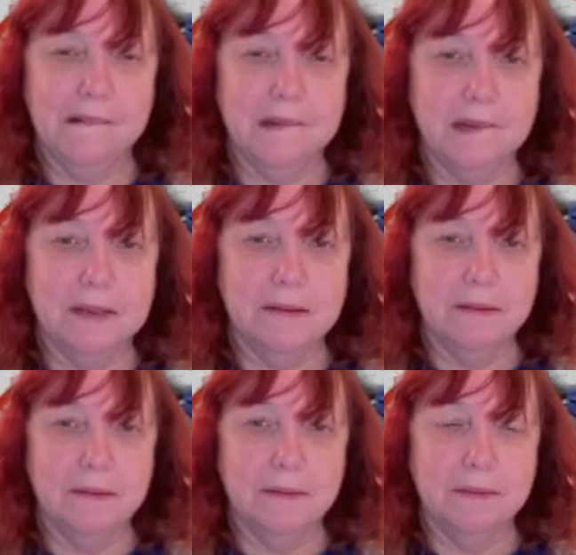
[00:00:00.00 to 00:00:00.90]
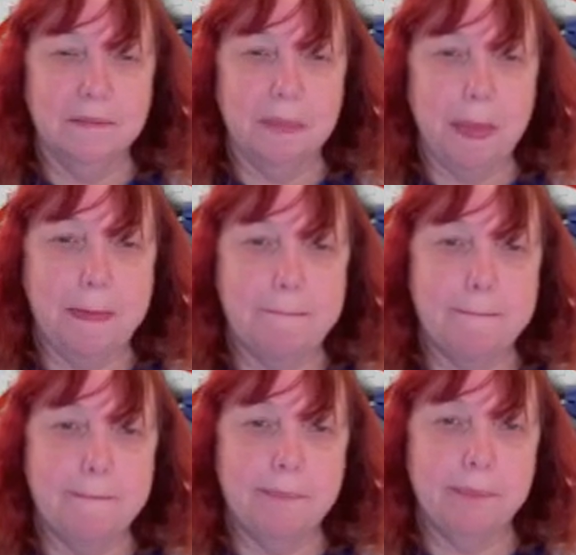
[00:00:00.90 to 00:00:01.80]

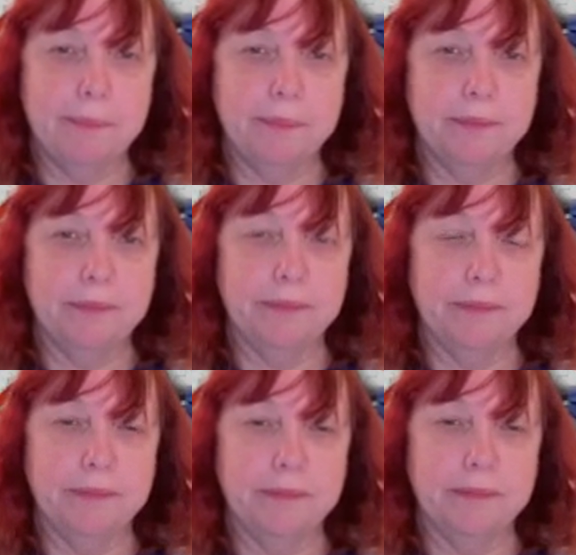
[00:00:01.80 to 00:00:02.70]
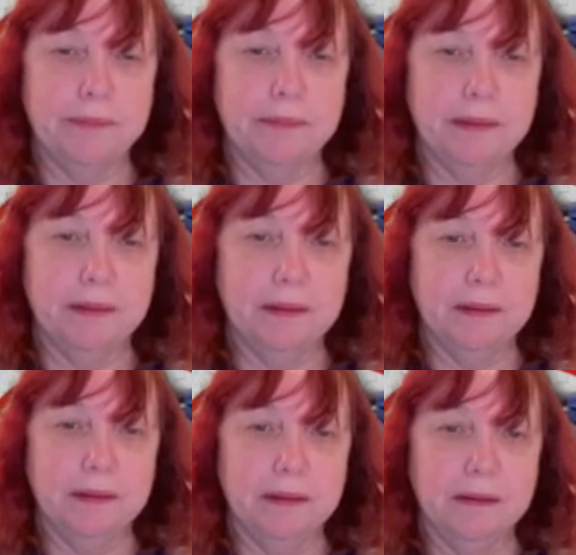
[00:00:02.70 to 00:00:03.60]

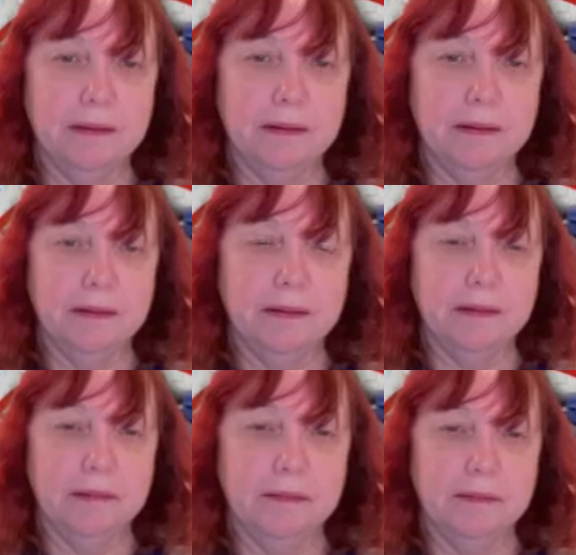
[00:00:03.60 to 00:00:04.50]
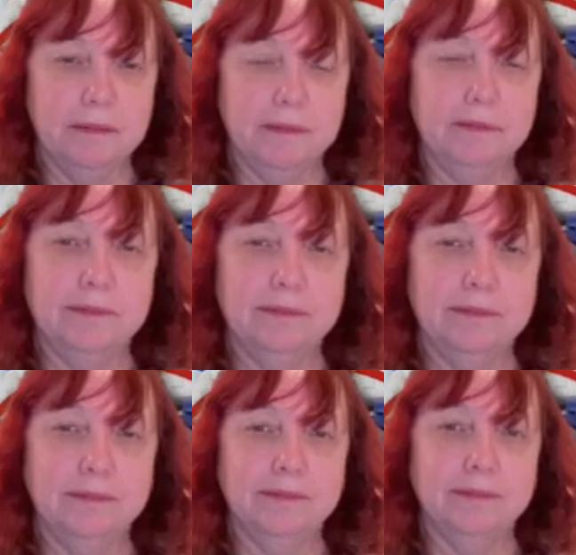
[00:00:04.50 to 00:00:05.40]

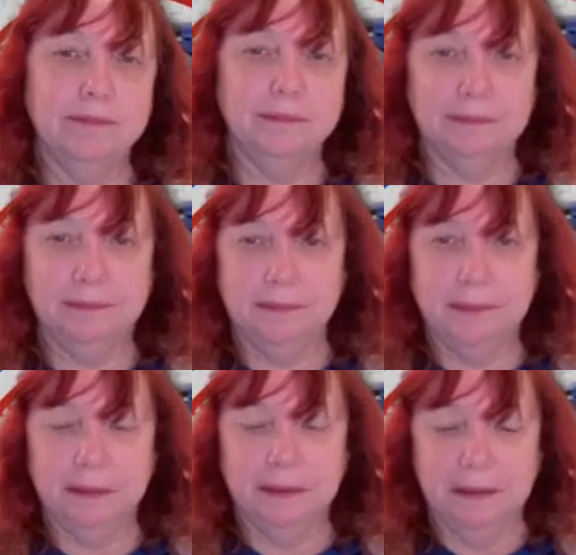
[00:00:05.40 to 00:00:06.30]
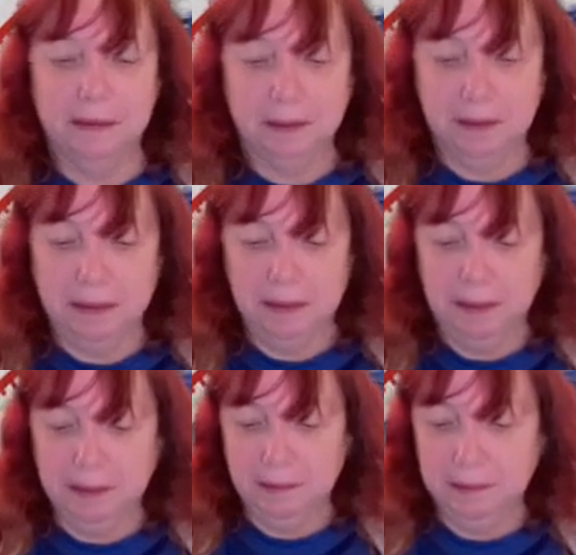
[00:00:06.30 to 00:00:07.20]

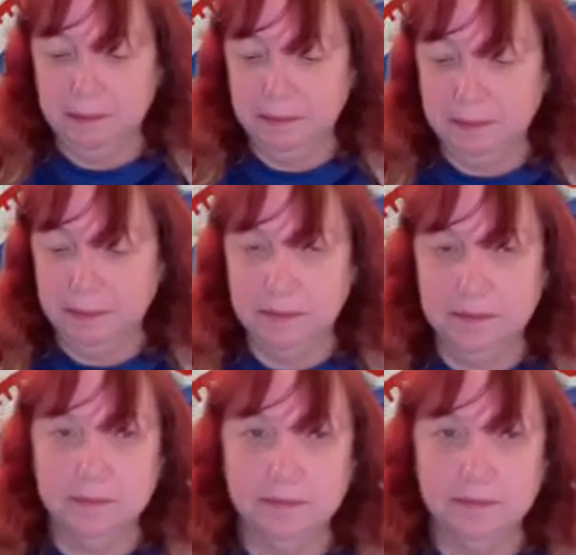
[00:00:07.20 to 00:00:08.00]
(silent)